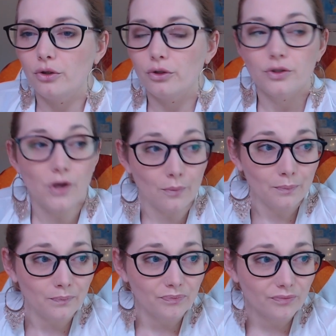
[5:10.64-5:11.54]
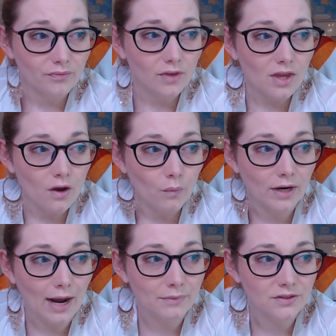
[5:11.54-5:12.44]
So what
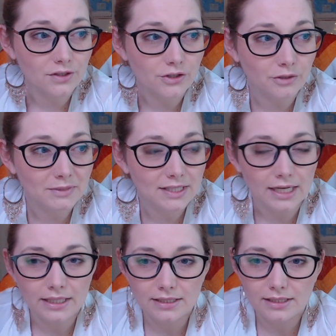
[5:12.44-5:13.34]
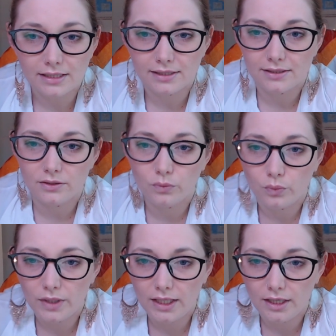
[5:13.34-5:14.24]
happens in a German sentence is
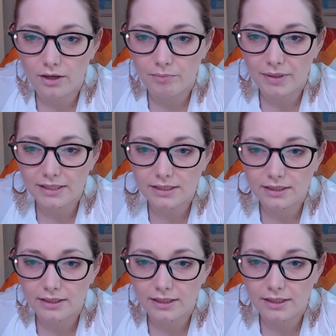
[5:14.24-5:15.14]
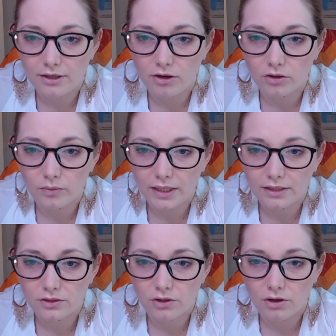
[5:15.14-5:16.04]
we basically
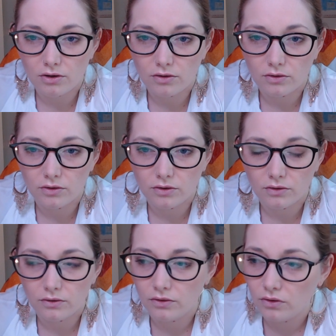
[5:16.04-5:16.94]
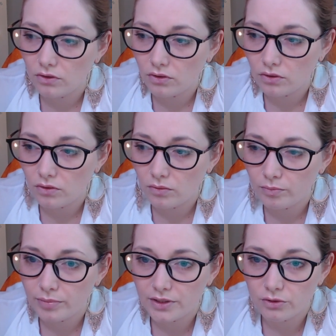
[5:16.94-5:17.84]
always go
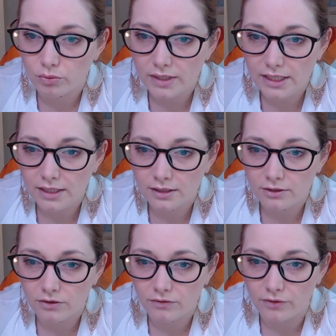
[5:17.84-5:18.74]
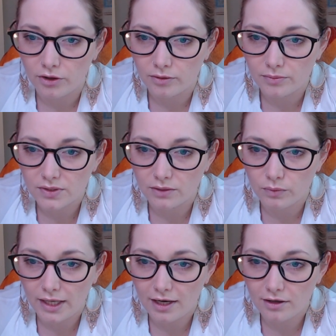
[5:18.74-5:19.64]
between verbs, and
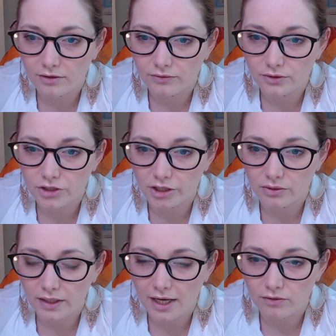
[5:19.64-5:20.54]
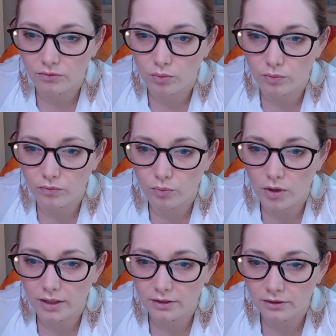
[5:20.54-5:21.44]
we generally have
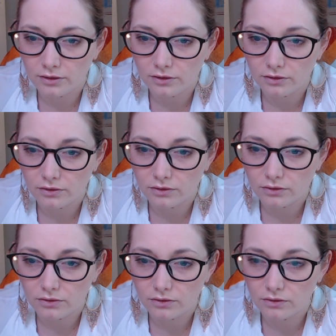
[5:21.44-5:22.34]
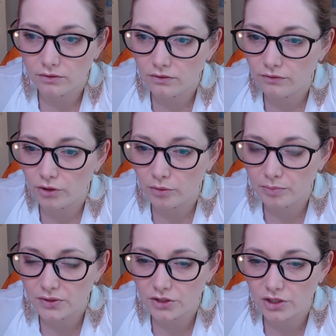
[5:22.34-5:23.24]
one verb
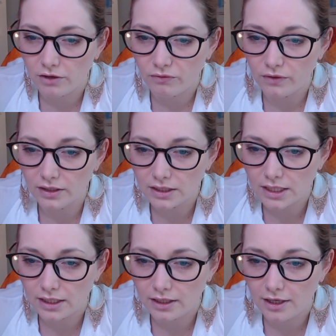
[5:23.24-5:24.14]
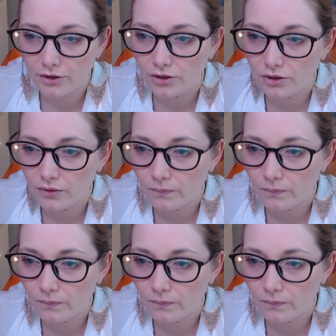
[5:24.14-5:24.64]
position in front and another